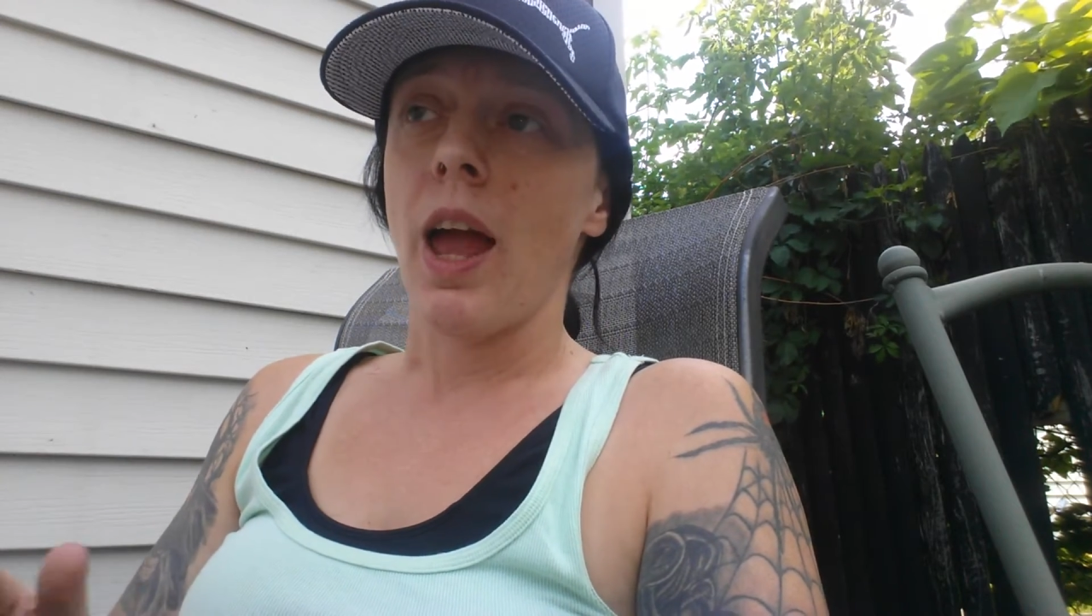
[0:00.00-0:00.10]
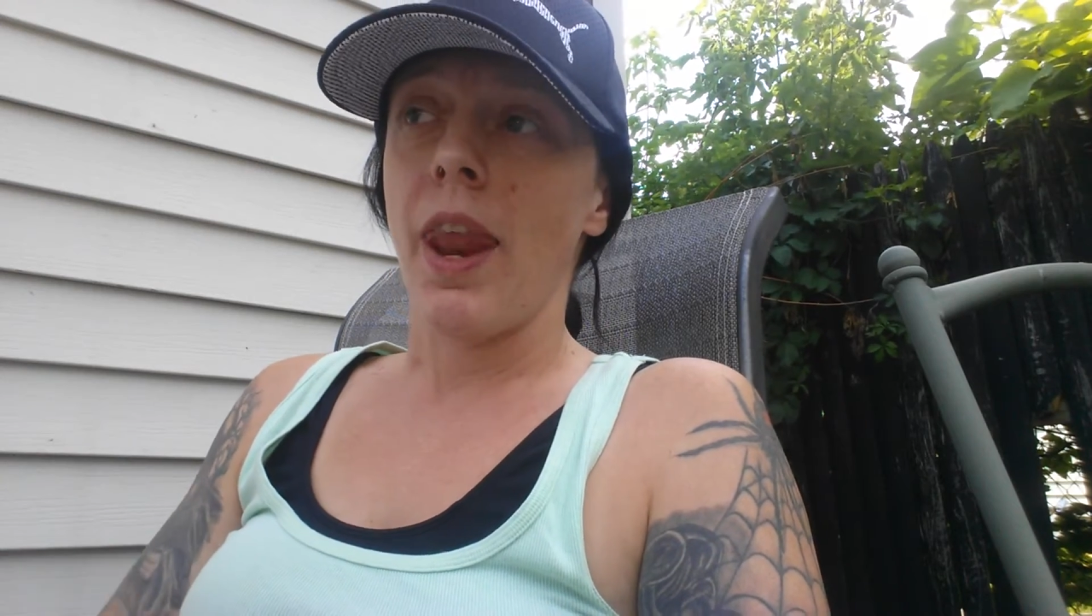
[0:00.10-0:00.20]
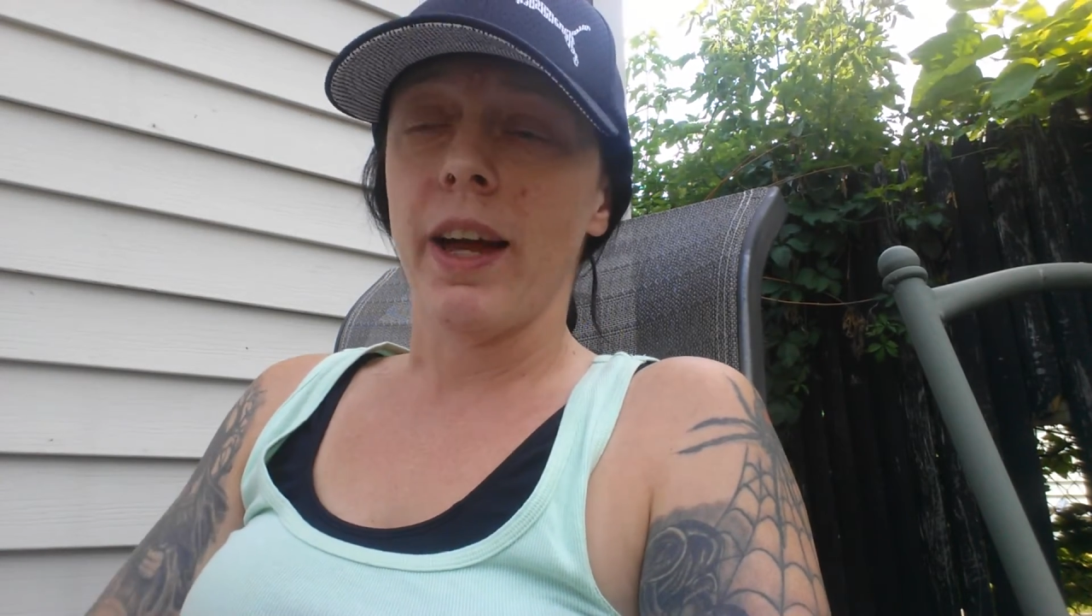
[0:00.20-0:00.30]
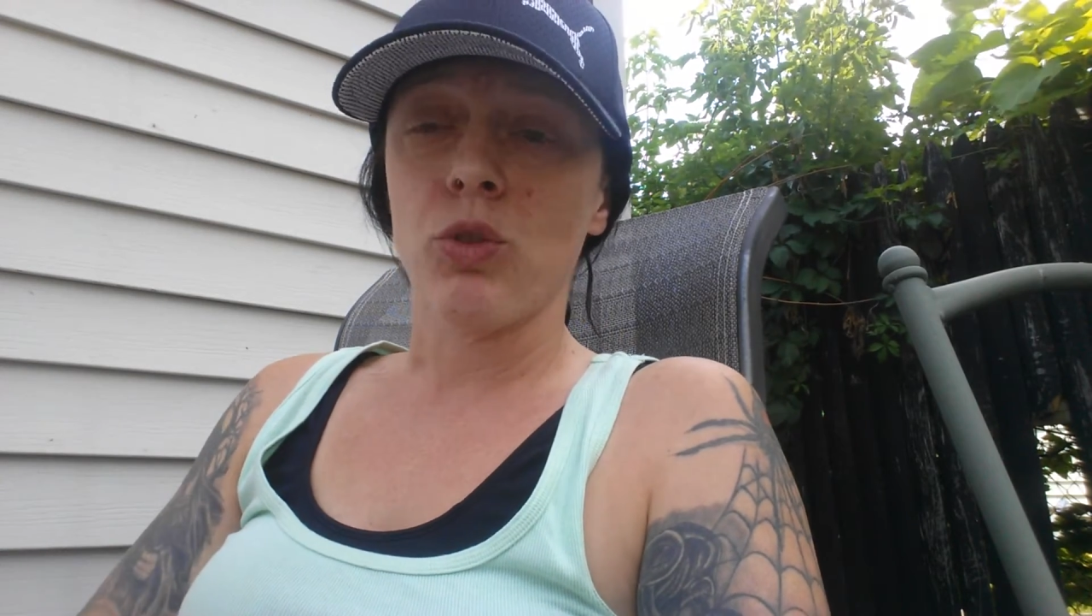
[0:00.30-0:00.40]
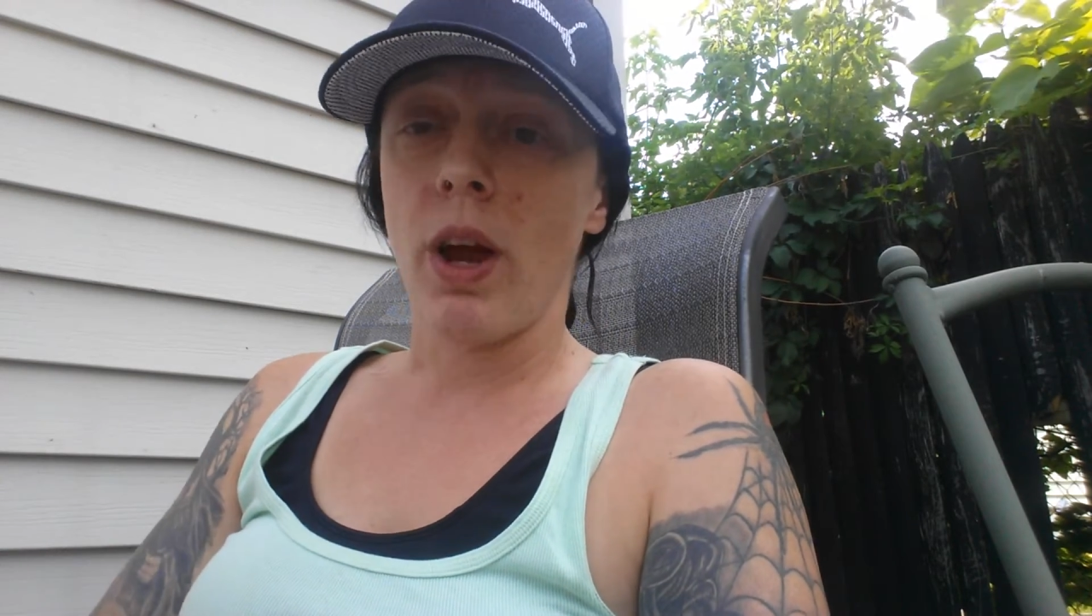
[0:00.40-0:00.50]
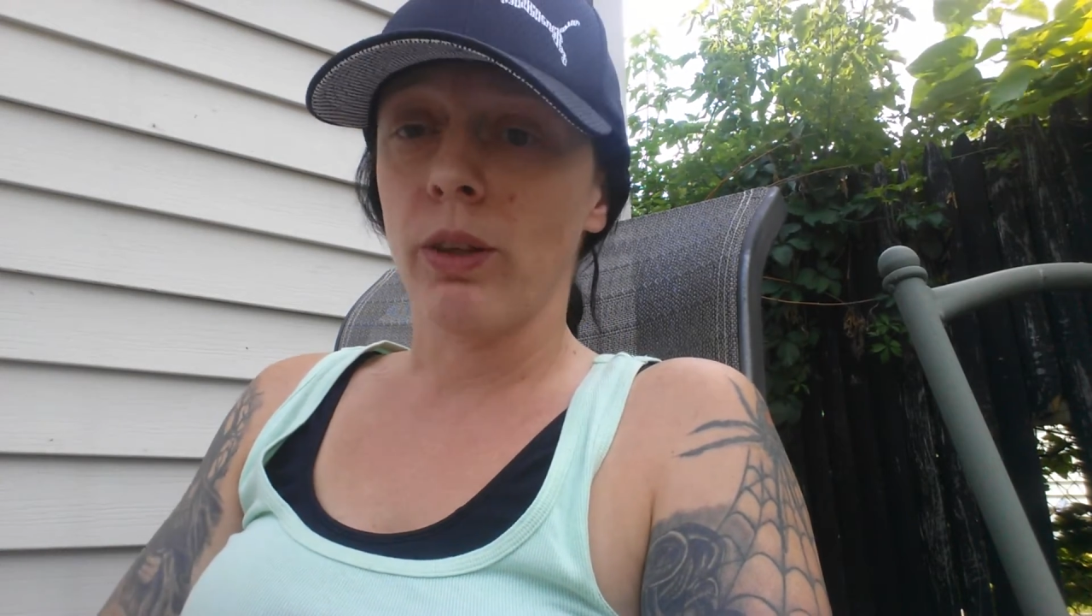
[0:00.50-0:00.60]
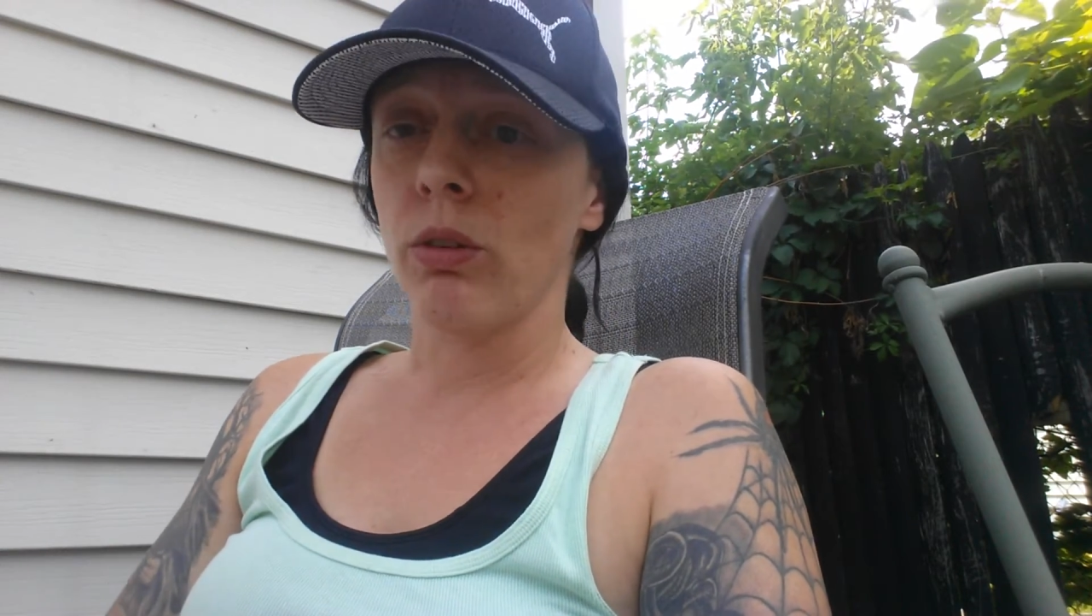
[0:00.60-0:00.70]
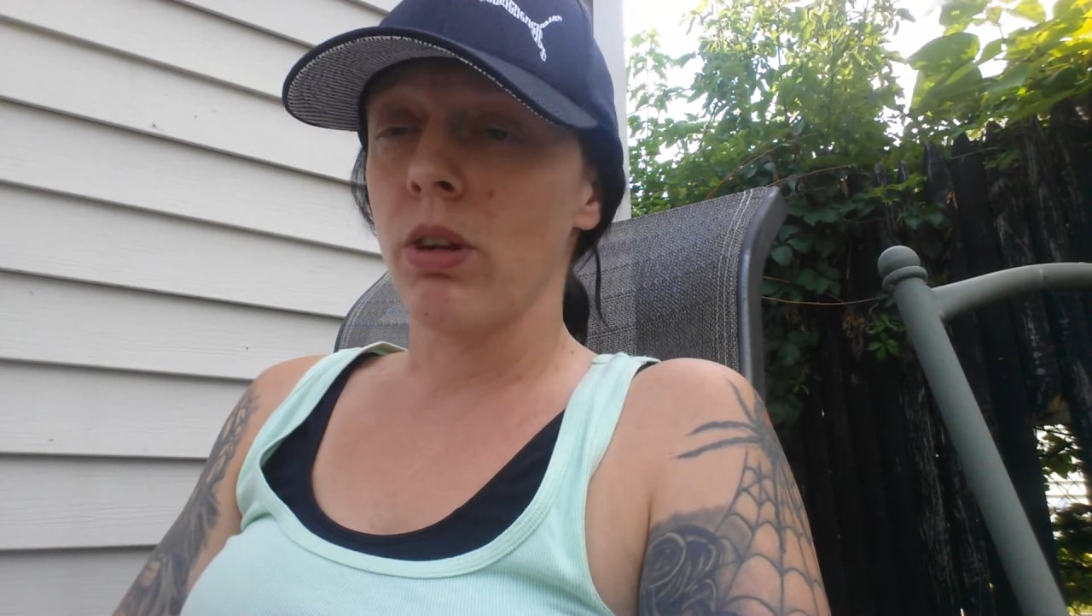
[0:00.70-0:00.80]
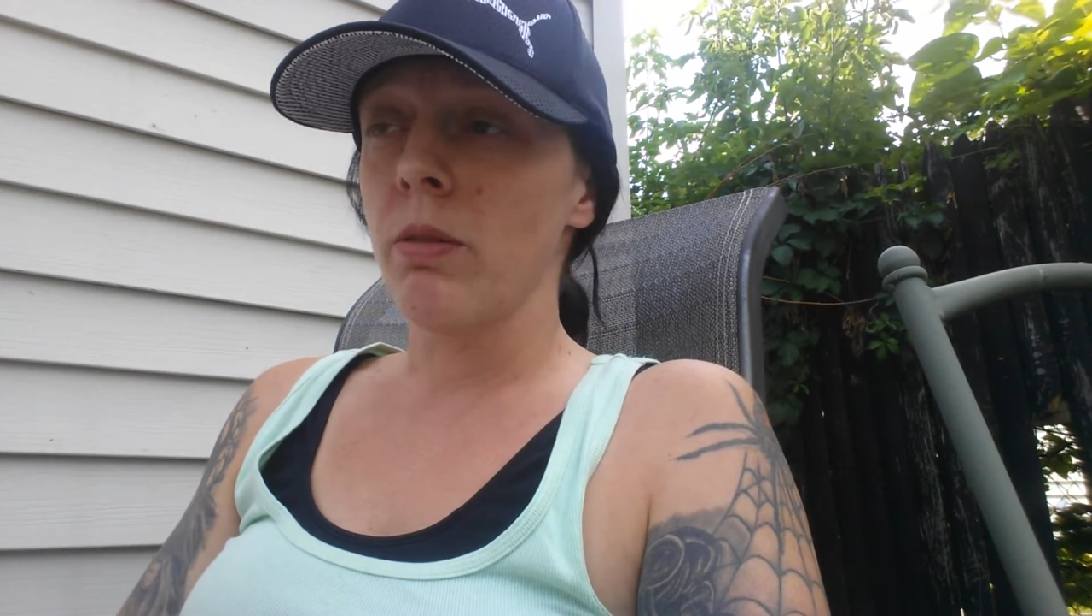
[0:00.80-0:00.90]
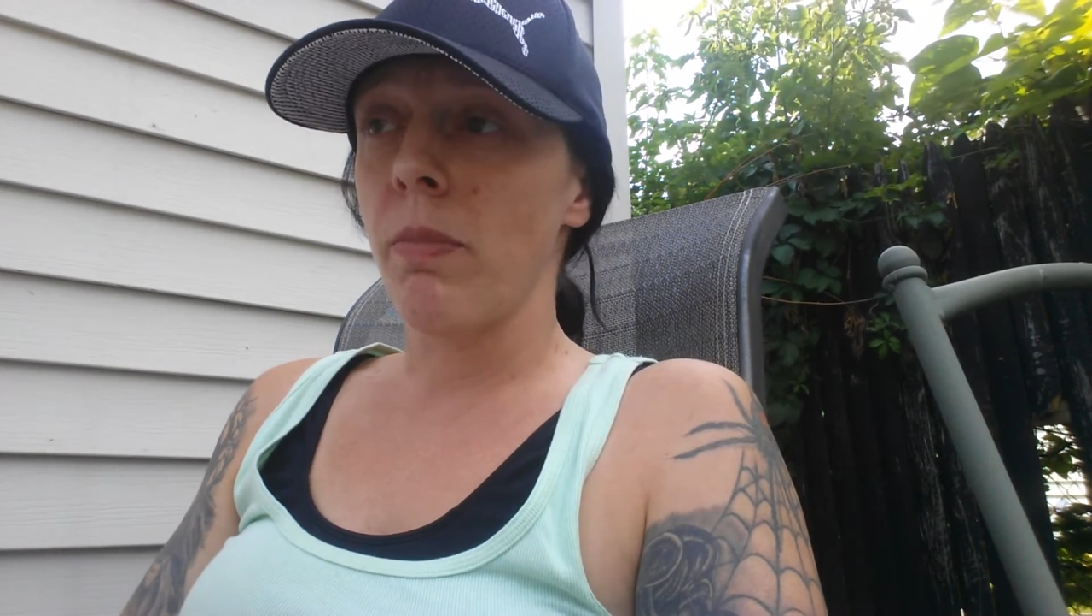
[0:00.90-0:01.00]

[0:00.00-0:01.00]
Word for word: and I try to keep